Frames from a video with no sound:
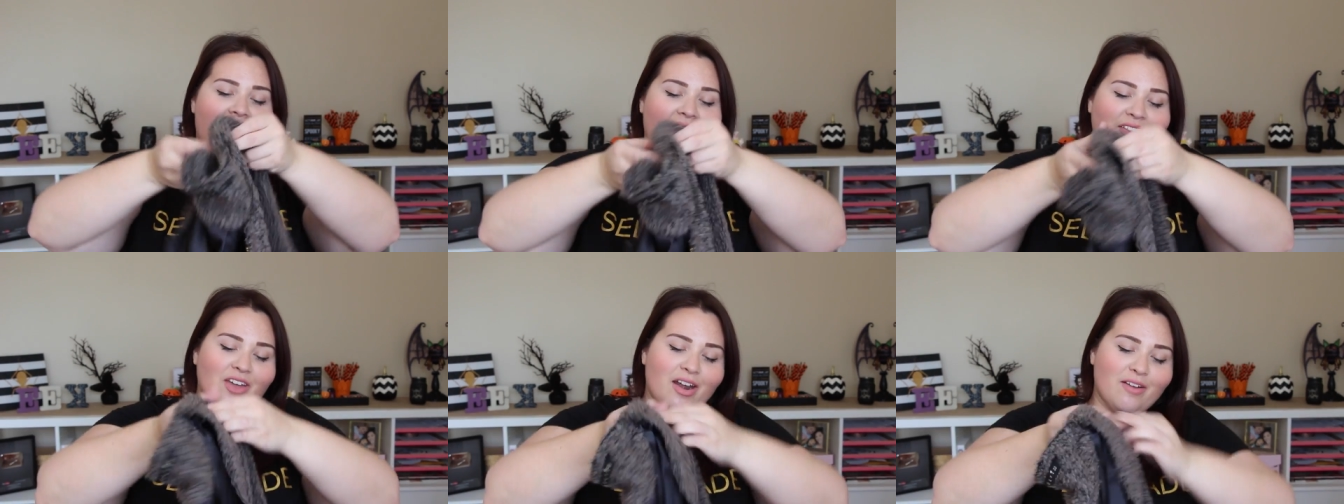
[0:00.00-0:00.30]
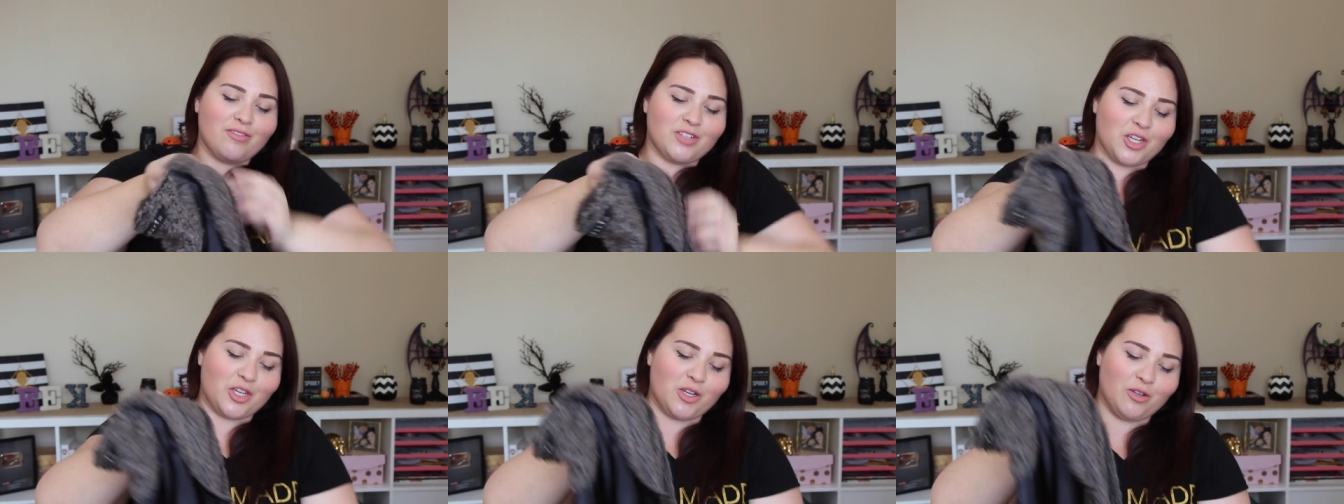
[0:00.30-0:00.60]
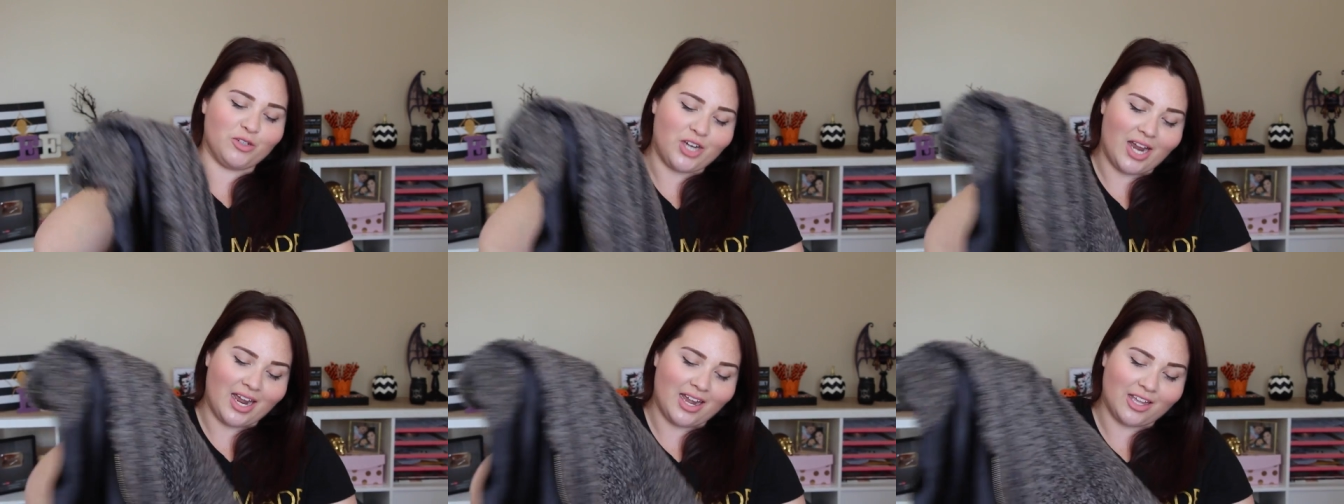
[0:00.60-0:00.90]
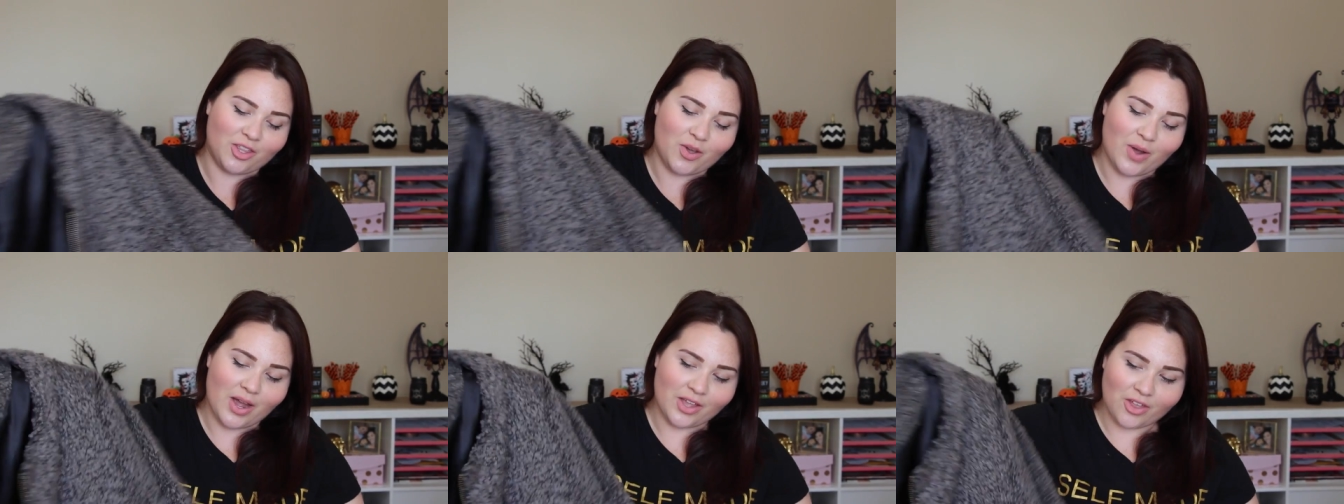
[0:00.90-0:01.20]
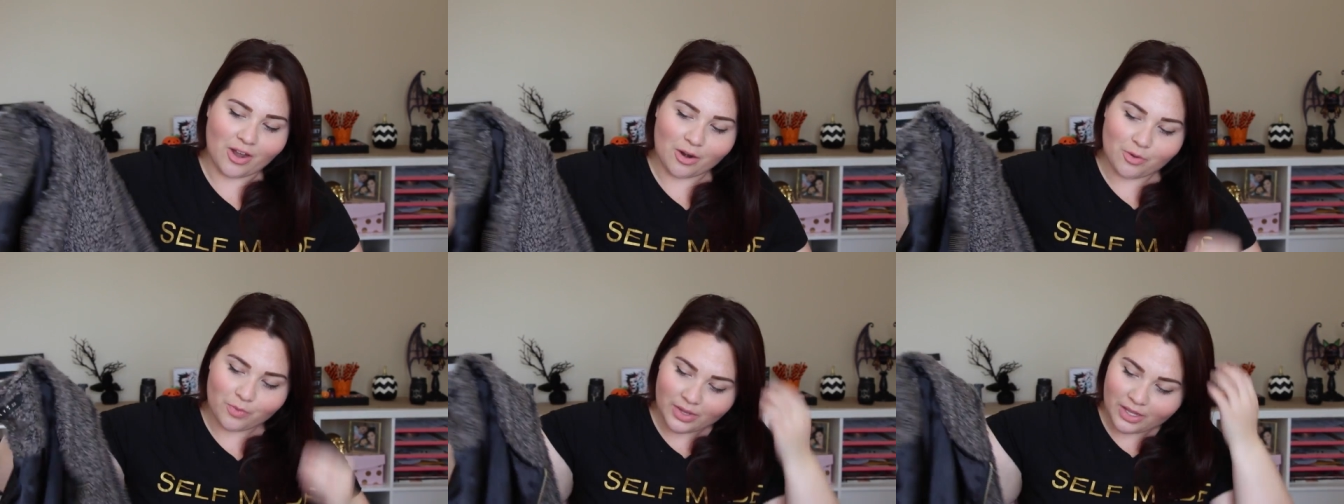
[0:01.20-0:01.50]
I thought it was a cute jacket though. I
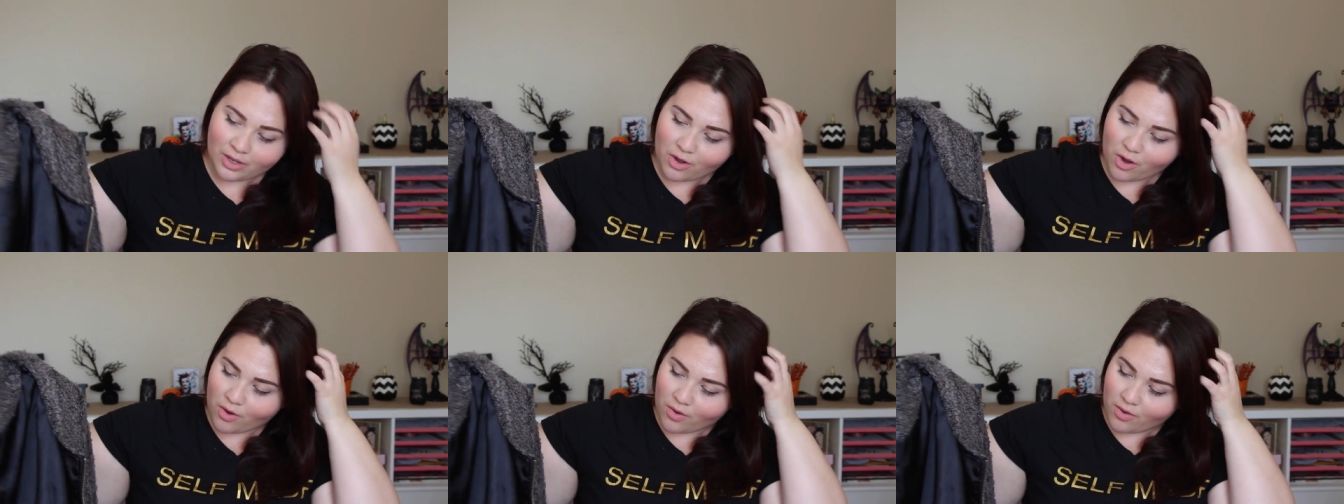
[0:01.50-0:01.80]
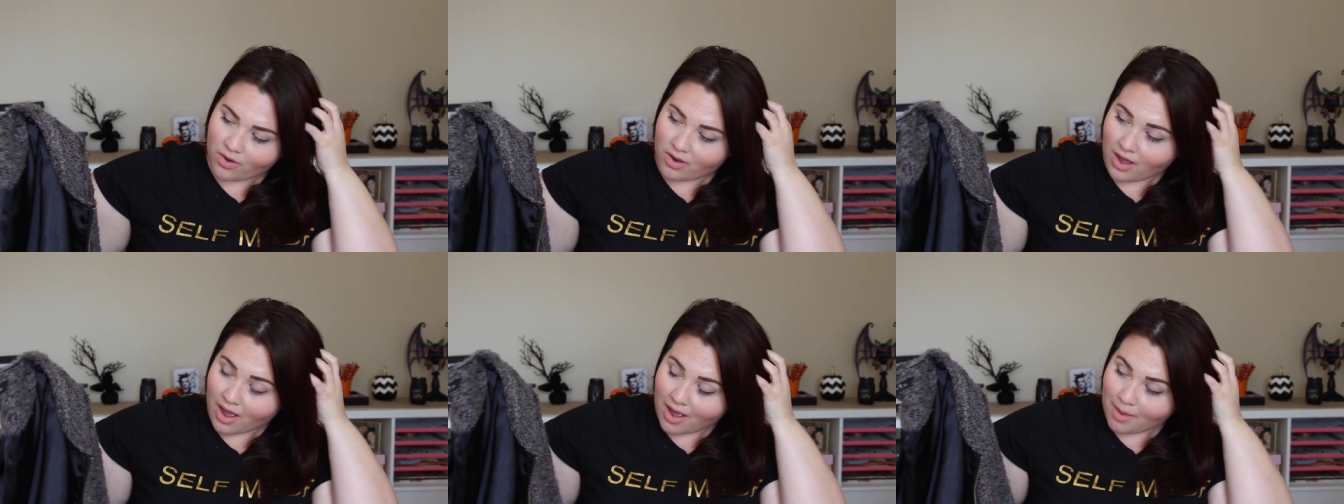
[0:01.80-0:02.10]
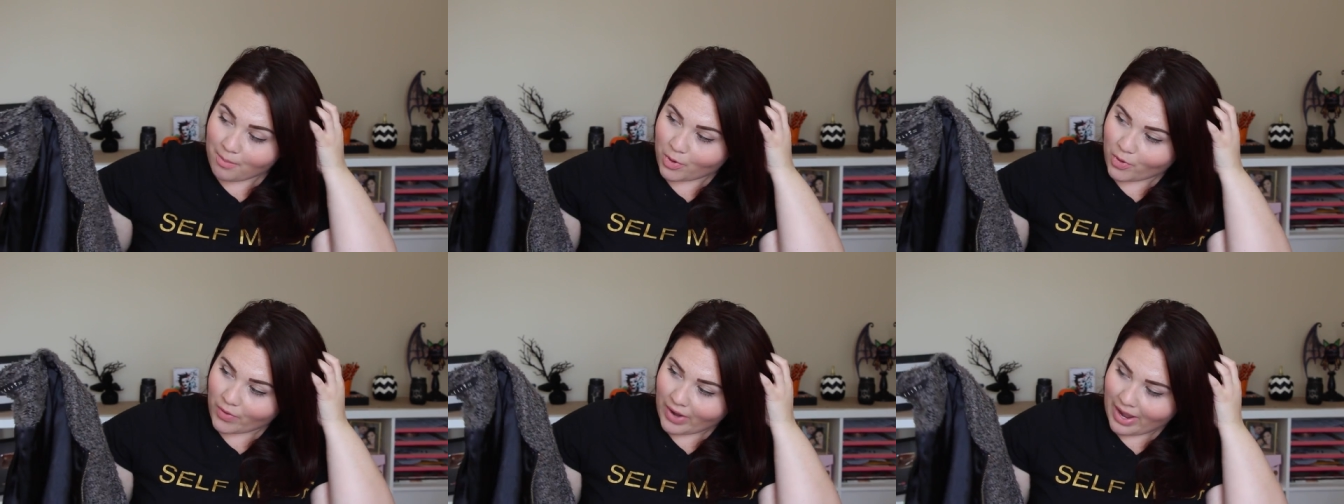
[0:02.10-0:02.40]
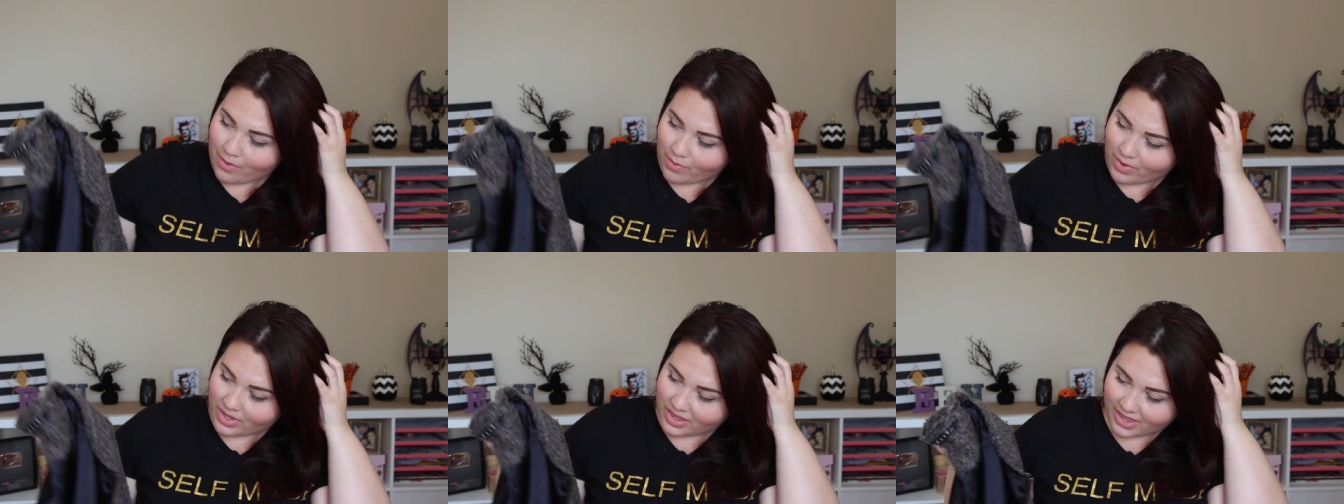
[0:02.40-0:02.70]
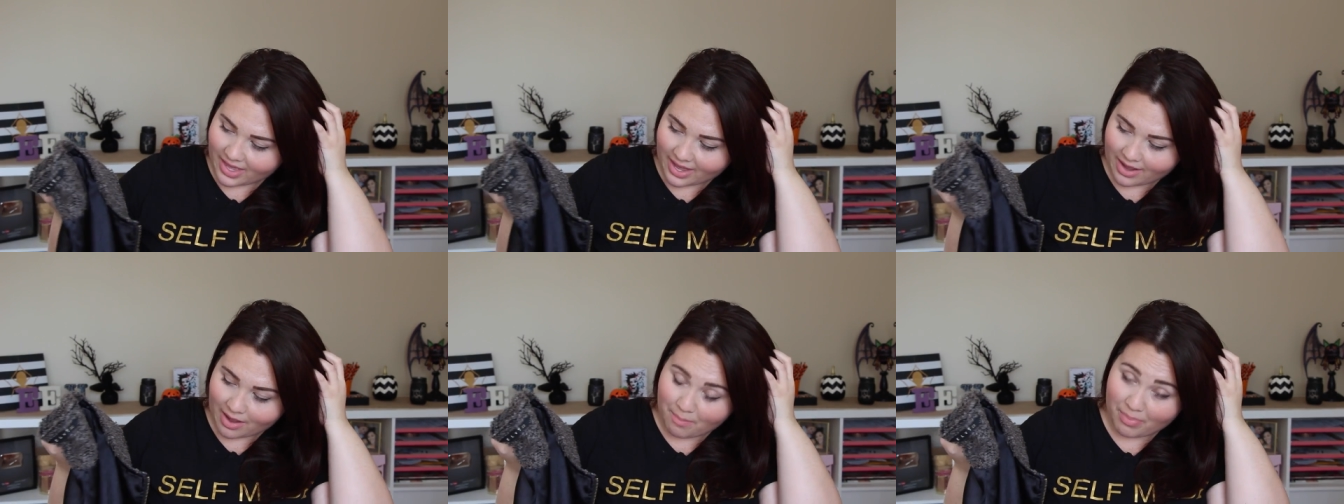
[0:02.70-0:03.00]
thought it'd really go great
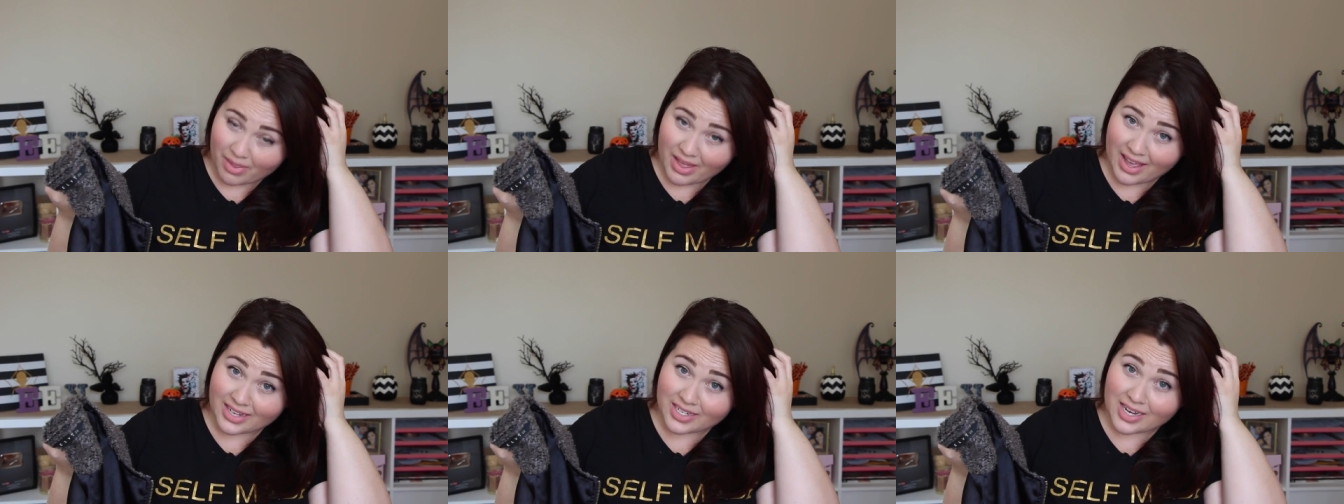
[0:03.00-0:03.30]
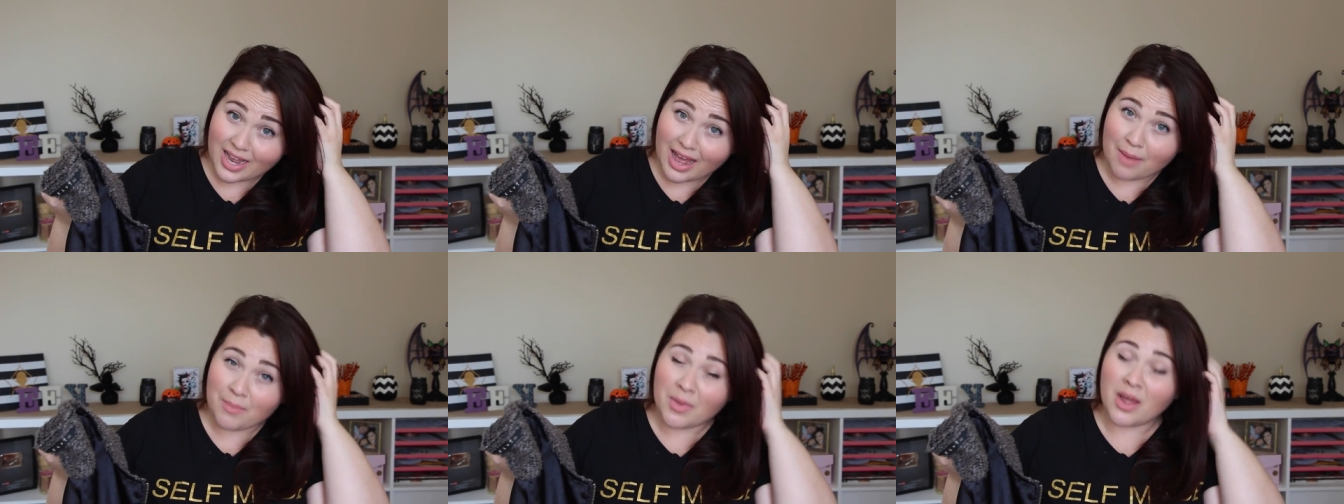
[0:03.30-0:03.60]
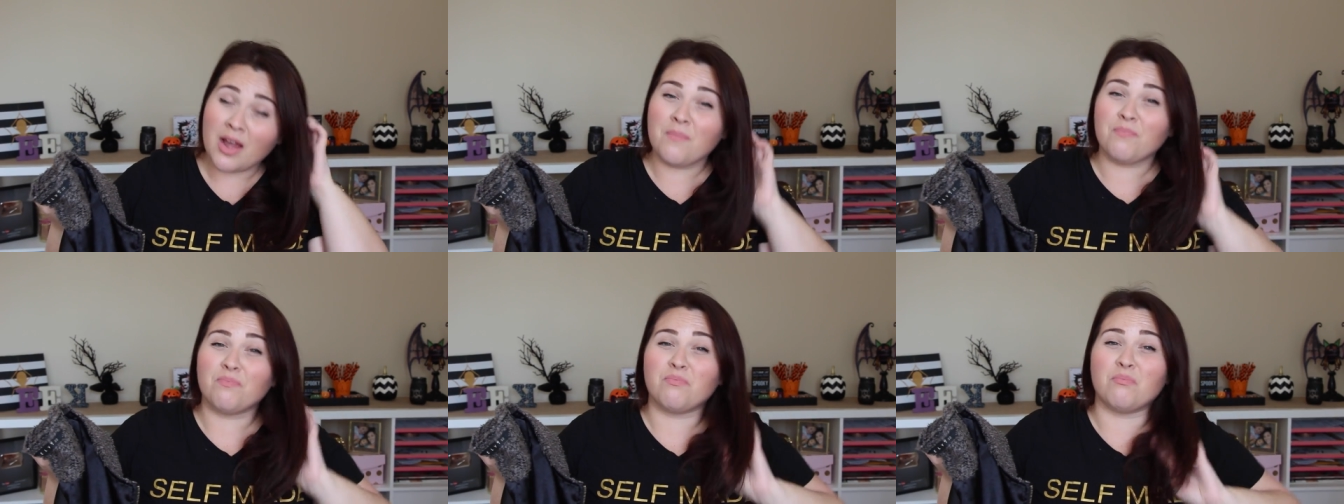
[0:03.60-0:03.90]
with like a black top,